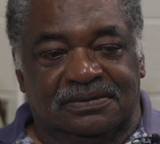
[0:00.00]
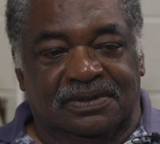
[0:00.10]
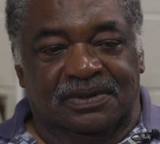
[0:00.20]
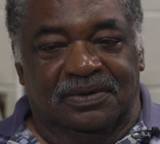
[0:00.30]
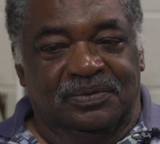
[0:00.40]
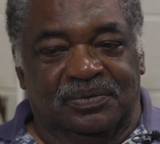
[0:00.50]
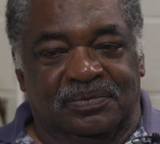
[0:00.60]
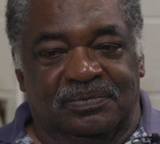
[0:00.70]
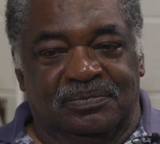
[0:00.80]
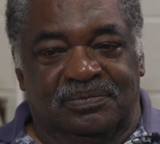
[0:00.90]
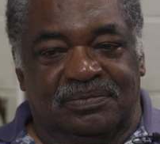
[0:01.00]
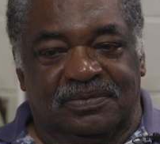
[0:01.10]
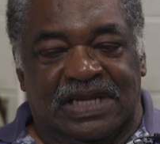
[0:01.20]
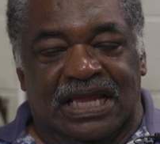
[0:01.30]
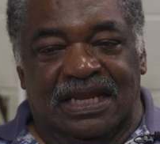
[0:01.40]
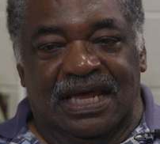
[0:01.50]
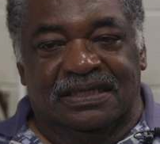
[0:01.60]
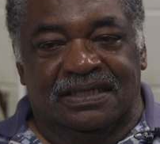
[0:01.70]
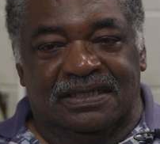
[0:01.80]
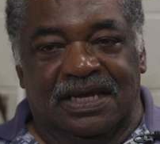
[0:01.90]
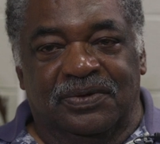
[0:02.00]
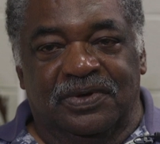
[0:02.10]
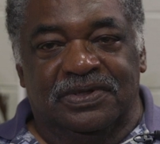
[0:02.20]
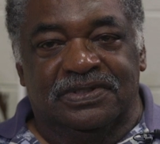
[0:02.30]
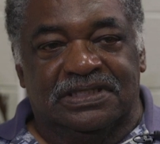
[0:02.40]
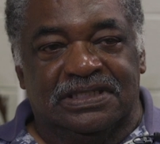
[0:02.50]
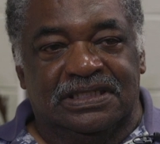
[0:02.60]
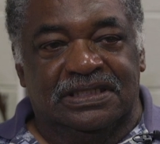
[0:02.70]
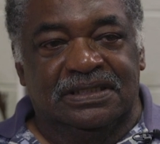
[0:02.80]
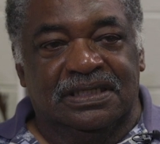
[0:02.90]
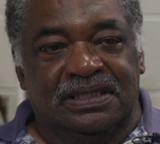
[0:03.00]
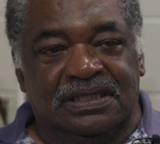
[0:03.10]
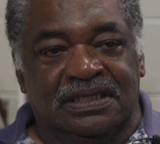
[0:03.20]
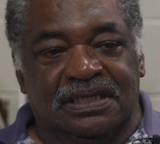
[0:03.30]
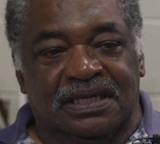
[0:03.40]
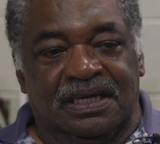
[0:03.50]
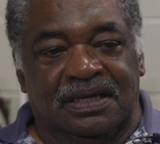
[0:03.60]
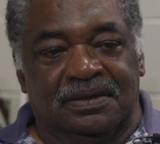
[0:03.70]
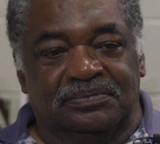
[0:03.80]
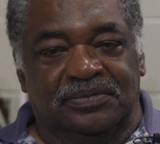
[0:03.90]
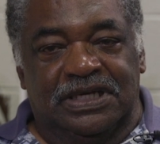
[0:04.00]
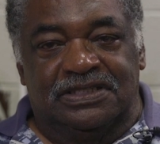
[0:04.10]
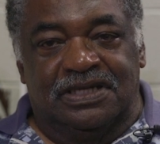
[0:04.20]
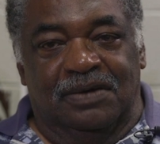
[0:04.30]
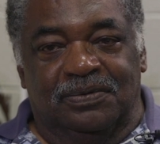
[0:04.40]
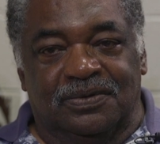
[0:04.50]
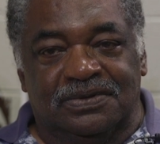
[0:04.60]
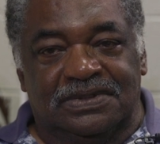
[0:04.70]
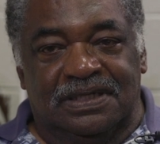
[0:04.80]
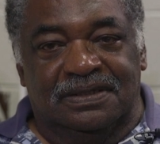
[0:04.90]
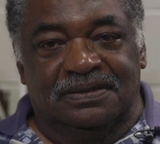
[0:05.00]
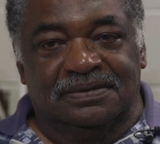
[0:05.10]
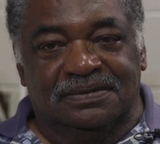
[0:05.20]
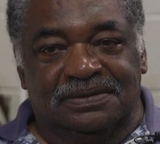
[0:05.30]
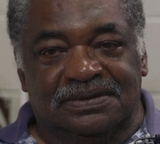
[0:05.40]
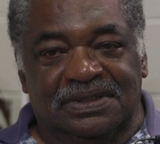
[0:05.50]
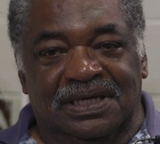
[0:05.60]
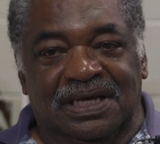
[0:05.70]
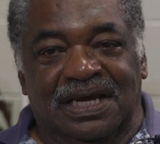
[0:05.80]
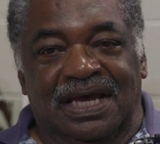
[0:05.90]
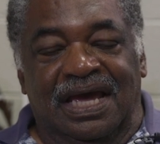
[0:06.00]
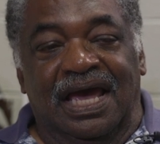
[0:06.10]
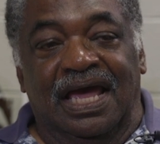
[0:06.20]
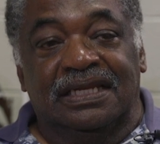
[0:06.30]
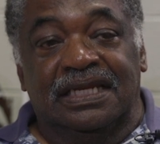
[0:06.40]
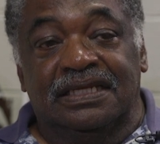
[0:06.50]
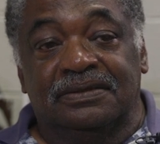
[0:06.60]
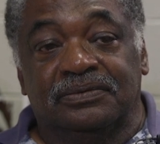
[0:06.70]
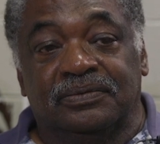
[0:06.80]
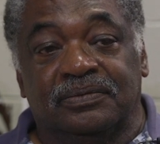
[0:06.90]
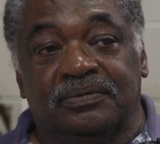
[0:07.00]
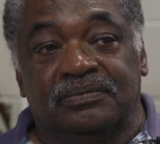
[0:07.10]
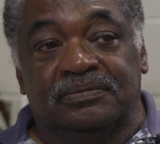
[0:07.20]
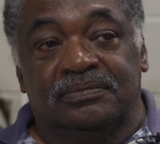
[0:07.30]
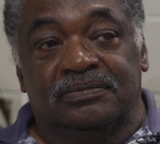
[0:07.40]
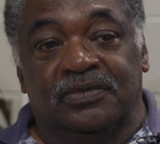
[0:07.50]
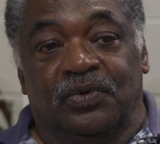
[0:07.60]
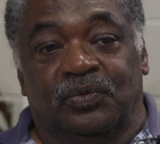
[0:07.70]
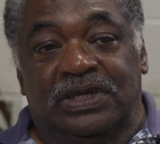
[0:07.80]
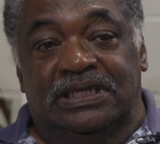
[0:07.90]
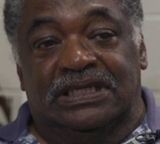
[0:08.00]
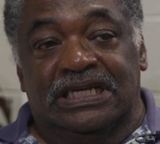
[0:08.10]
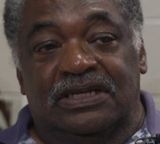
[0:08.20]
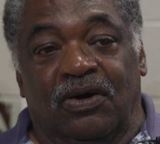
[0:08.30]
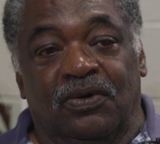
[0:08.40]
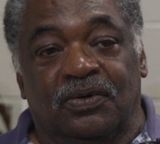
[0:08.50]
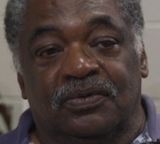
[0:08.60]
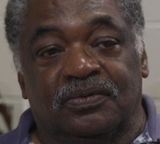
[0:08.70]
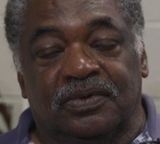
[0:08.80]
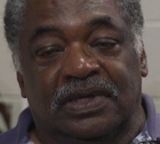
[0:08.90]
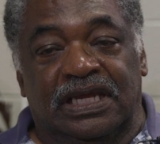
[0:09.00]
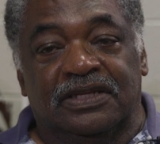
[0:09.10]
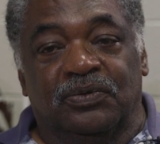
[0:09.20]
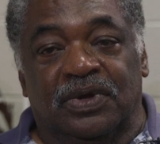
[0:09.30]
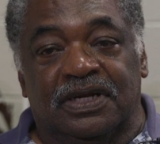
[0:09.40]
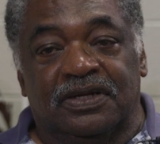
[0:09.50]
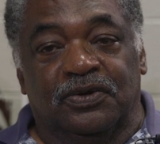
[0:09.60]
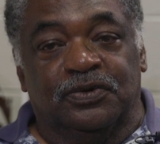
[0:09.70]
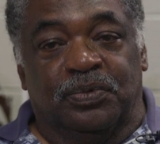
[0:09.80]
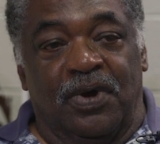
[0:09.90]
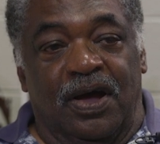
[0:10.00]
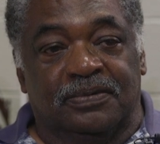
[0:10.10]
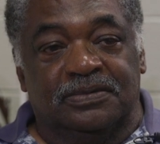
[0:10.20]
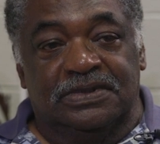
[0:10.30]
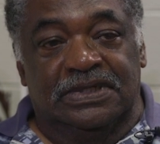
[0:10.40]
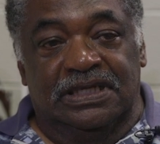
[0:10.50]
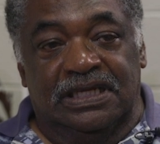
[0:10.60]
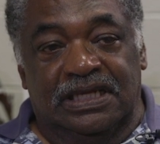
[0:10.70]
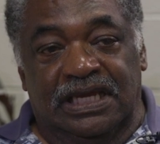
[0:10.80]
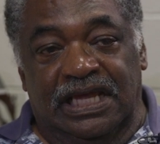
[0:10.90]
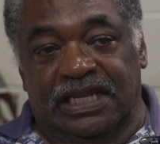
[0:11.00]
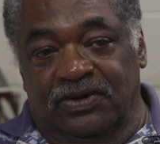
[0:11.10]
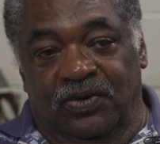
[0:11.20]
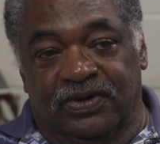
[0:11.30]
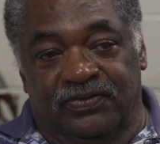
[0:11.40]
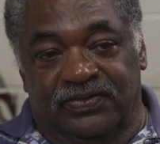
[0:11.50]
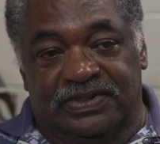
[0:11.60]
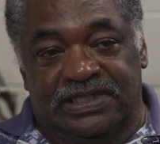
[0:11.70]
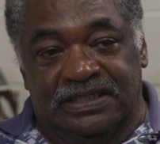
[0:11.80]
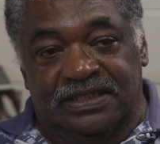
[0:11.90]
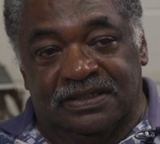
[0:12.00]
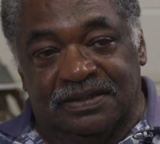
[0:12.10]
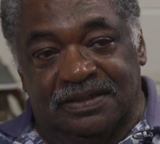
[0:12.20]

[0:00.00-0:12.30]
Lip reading: you know, not like today where you see mixed couples. And then we didn't hold either one of those proms in Northern Virginia.